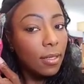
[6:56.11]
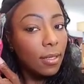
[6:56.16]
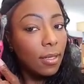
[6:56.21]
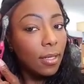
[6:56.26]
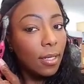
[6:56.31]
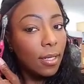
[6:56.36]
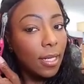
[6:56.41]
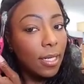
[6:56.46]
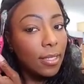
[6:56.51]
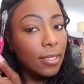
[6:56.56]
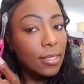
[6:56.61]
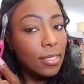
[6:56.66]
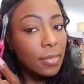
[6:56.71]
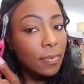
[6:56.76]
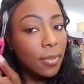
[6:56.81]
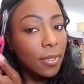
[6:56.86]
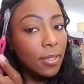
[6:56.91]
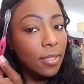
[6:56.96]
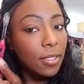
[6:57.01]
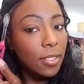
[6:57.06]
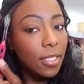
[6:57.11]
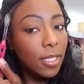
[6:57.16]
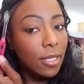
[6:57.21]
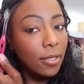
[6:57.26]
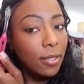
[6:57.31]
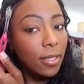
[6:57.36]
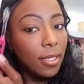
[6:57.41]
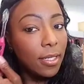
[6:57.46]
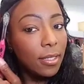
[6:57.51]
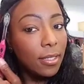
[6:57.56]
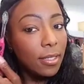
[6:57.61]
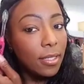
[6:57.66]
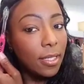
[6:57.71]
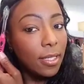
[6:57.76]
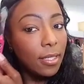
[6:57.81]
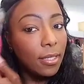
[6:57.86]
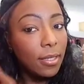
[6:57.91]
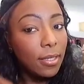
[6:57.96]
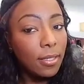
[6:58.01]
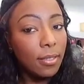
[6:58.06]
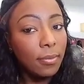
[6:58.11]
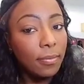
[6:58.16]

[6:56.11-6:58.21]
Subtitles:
And I just put the gel underneath.